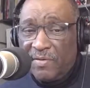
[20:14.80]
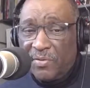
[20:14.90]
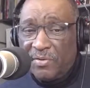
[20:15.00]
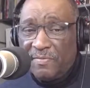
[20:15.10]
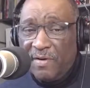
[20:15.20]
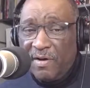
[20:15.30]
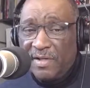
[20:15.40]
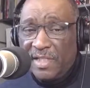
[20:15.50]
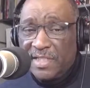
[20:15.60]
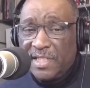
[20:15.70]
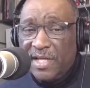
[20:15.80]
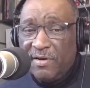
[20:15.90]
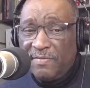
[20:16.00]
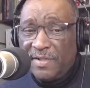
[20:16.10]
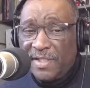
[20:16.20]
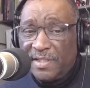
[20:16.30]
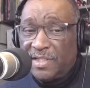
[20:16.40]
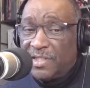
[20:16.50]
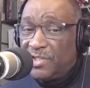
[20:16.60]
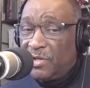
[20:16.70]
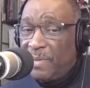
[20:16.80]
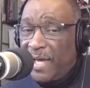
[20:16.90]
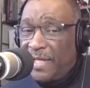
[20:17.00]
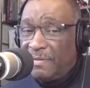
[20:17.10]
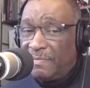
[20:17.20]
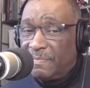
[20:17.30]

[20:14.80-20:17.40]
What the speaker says: voter fraud. Listen carefully. This is Joe Biden.